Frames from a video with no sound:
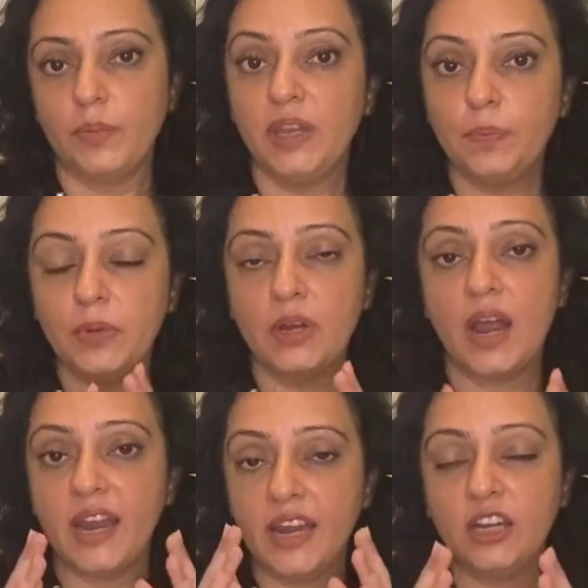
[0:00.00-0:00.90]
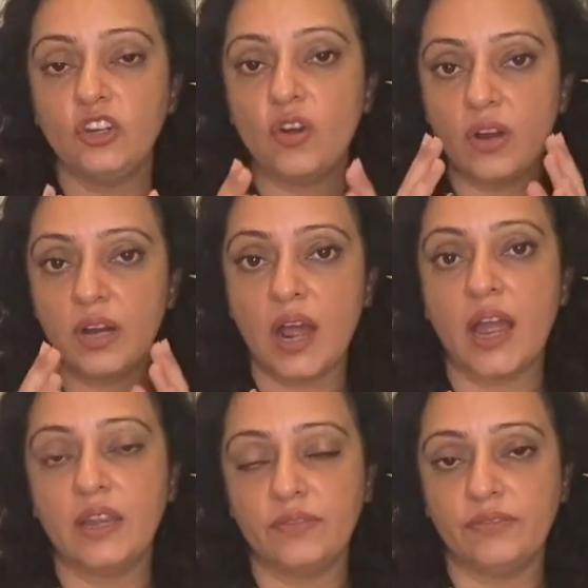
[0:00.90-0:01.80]
People are in your
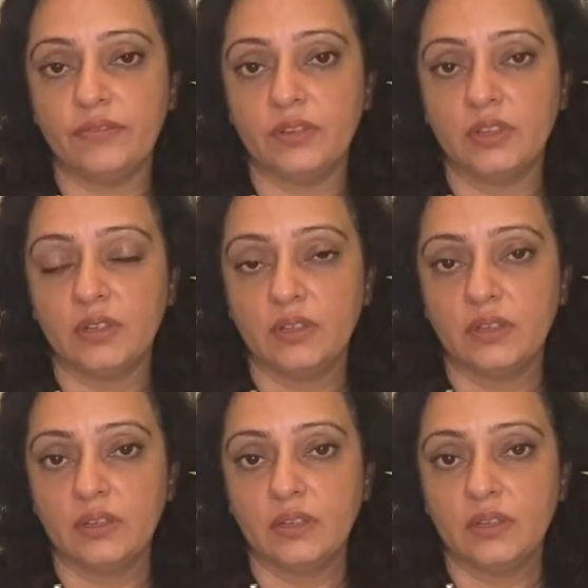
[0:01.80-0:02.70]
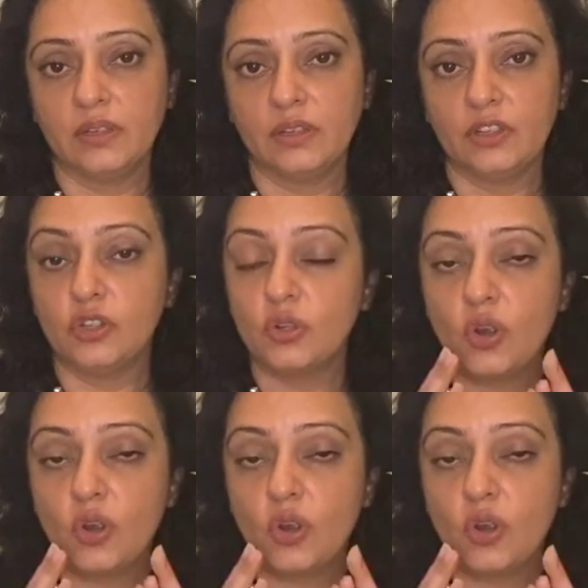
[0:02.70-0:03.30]
life to